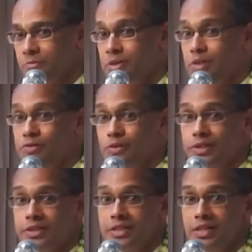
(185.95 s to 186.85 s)
Because for
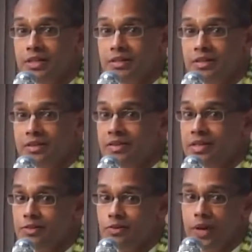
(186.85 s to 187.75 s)
Krishna,
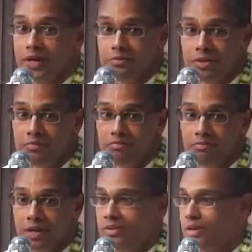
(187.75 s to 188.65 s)
there is no enemy
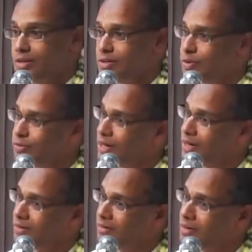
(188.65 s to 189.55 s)
and there is no
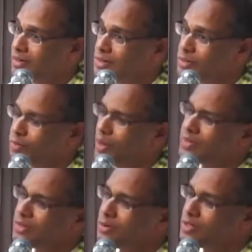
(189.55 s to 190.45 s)
friend. So where
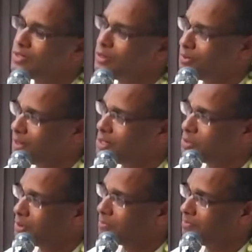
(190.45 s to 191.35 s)
is the question of
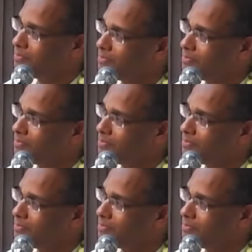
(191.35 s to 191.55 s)
punishment?